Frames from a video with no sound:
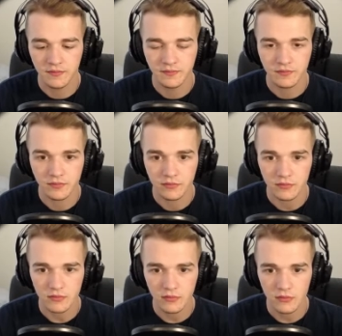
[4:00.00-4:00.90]

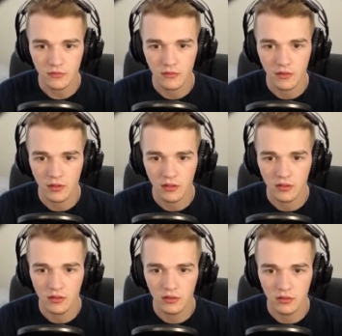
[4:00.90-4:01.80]

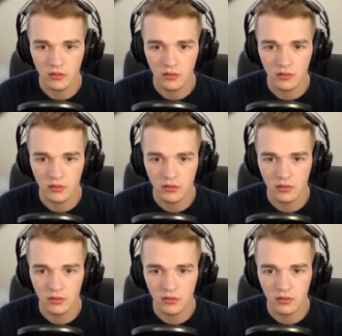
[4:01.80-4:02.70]

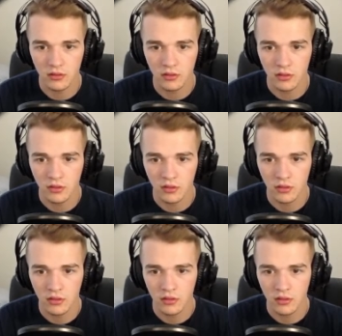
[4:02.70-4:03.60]

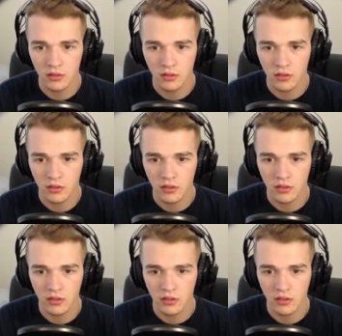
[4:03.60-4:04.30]
Nobody speaks.